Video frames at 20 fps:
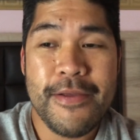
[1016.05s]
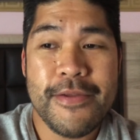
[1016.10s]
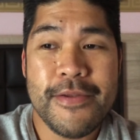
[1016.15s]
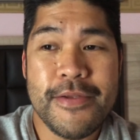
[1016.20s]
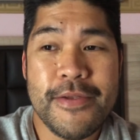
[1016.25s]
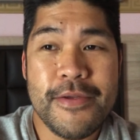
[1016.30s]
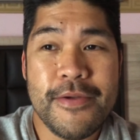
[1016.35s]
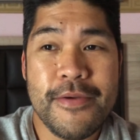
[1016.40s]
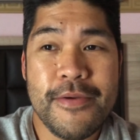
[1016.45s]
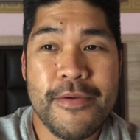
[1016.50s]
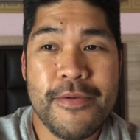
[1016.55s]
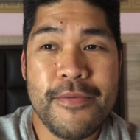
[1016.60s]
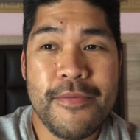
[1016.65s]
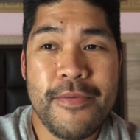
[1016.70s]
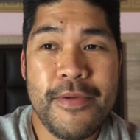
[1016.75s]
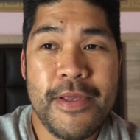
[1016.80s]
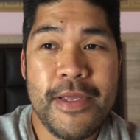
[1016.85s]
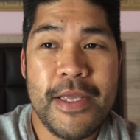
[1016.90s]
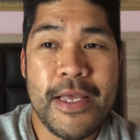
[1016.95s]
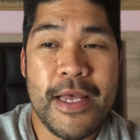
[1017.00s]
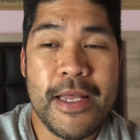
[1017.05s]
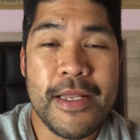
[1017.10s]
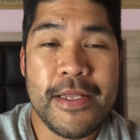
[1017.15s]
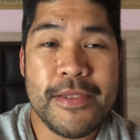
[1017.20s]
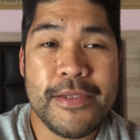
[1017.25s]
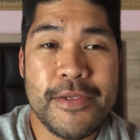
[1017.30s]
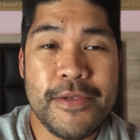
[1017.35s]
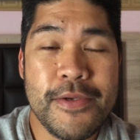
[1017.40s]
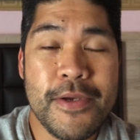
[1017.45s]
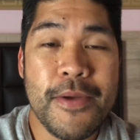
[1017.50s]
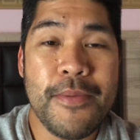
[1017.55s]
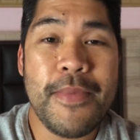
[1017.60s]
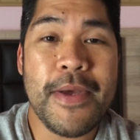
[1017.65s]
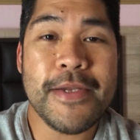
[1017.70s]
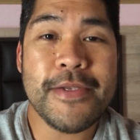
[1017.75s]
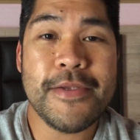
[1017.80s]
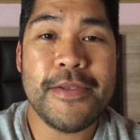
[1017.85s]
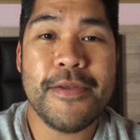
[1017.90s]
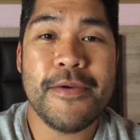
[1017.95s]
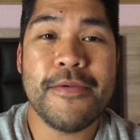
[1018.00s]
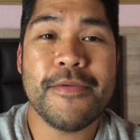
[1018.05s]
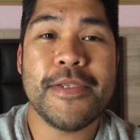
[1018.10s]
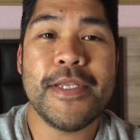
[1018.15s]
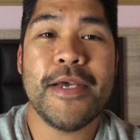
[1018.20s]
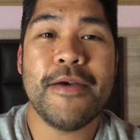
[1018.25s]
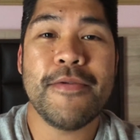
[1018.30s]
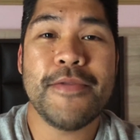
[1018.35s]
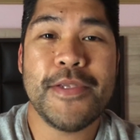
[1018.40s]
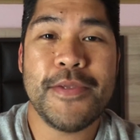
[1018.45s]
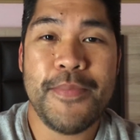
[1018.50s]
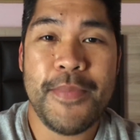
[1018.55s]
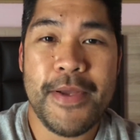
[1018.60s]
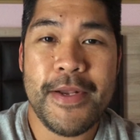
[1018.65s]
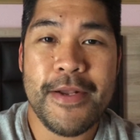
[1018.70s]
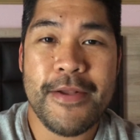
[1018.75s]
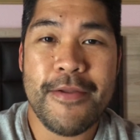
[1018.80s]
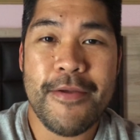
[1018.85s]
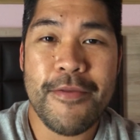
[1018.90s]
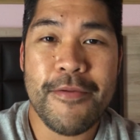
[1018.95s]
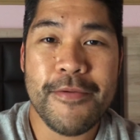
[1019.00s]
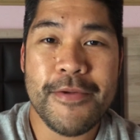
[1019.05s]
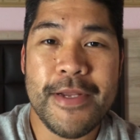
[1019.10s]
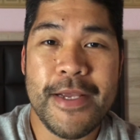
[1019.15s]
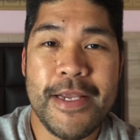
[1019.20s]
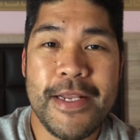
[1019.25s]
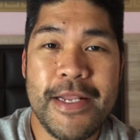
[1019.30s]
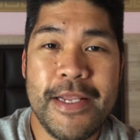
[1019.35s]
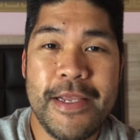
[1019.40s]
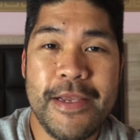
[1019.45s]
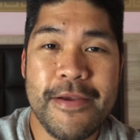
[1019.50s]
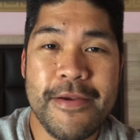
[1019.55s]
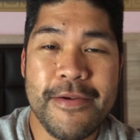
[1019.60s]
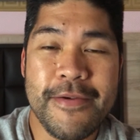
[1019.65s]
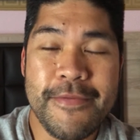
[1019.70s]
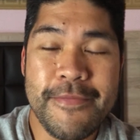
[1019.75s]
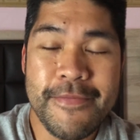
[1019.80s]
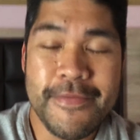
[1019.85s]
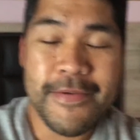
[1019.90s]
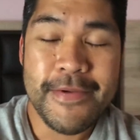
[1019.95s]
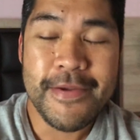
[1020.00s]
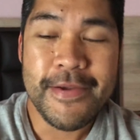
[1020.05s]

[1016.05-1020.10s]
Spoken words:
So we had to come back to the hotel and spend another night here.